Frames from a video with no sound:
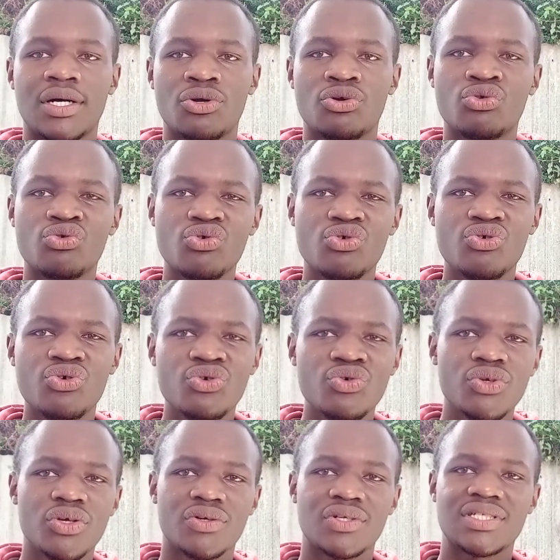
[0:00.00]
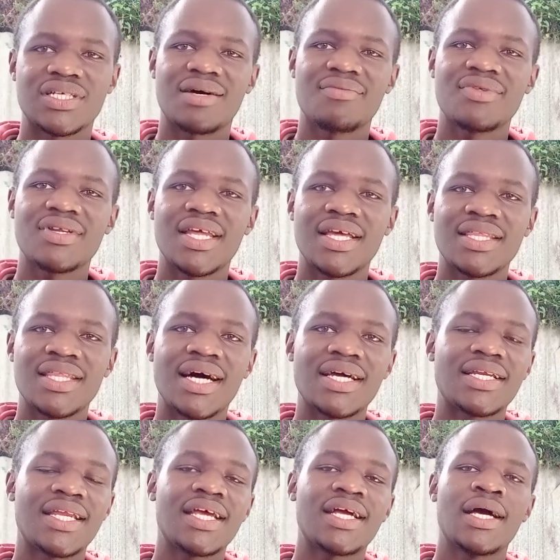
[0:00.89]
Google or something like
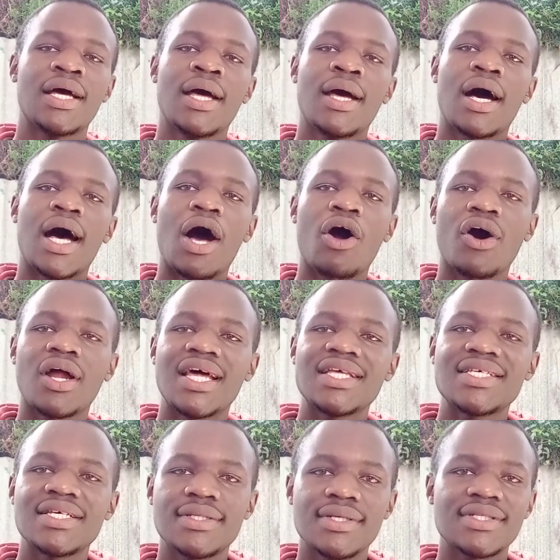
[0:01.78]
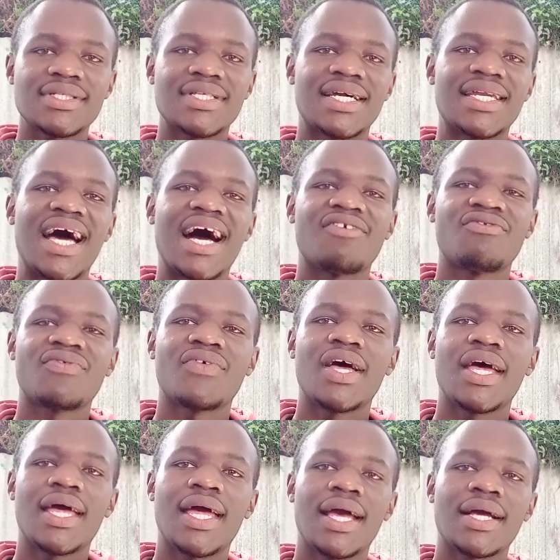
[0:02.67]
that, like organizations that have
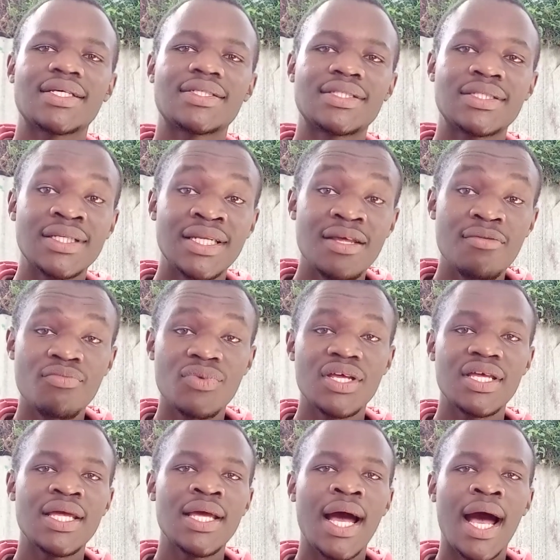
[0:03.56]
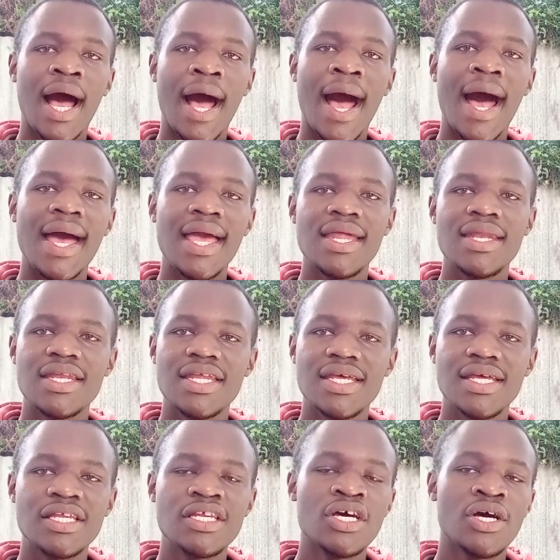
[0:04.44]
extremely high
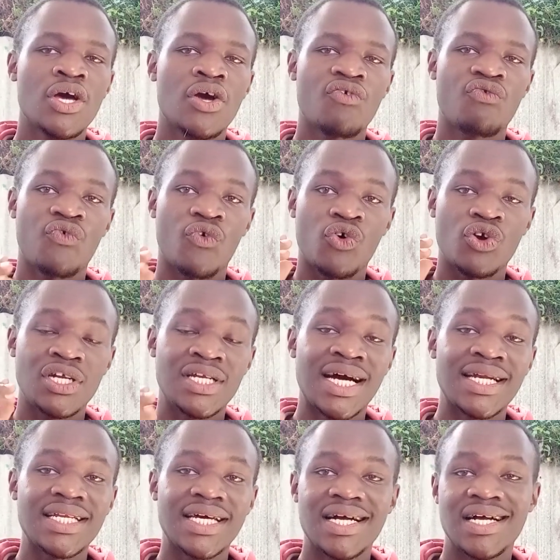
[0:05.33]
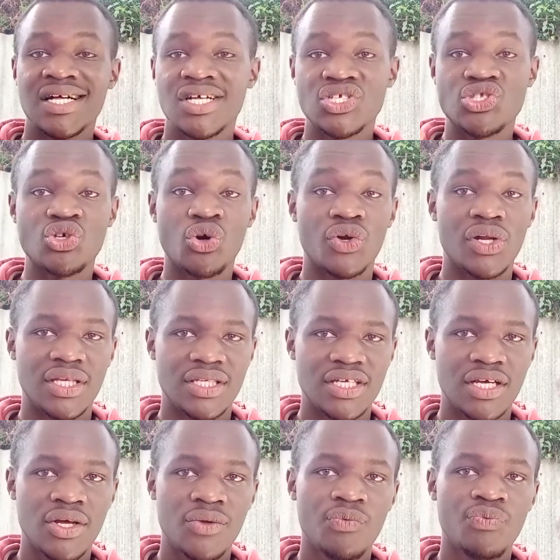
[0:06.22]
need for data
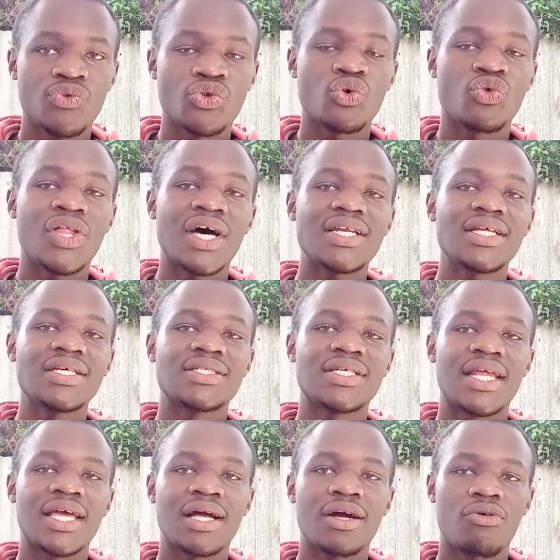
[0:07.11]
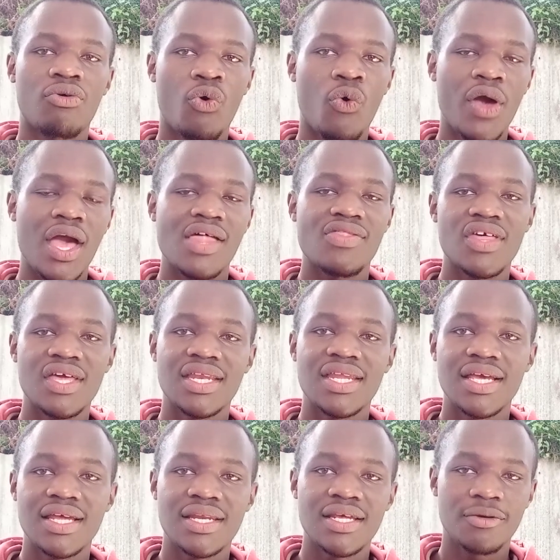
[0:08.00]
storage. So that is like where they
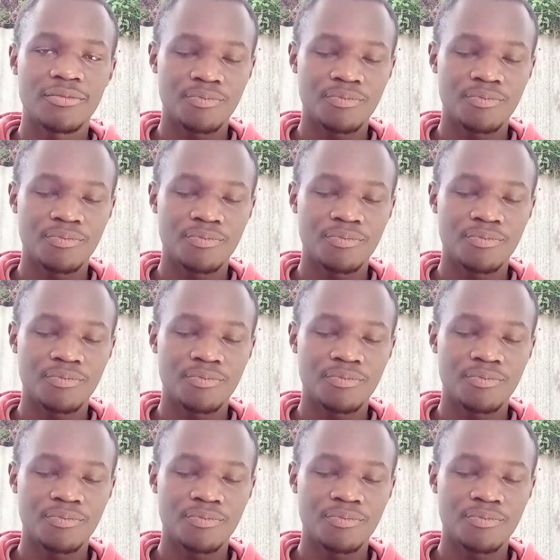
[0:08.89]
need